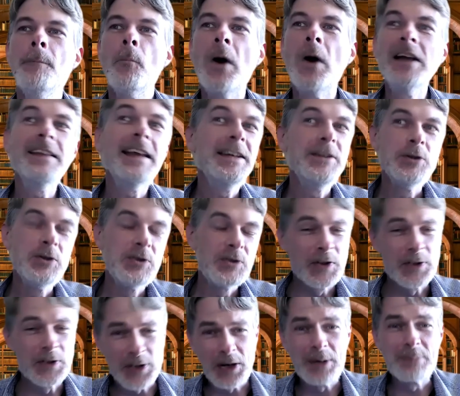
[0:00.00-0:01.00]
While they use
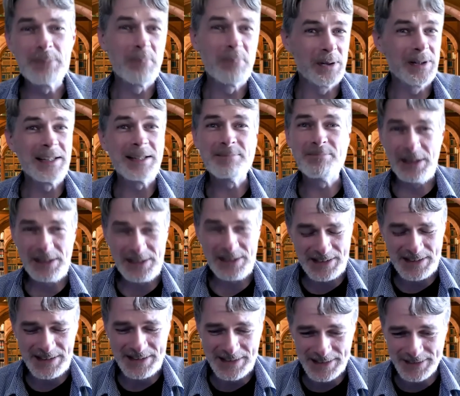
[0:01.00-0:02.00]
the term pulling
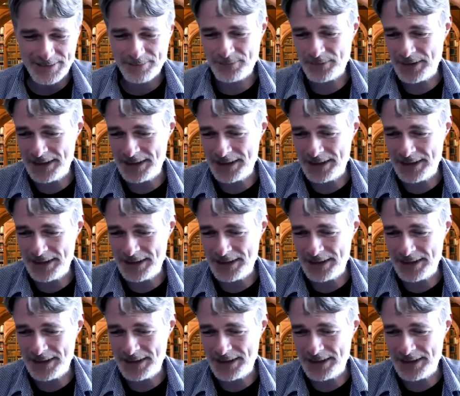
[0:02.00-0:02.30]
punches,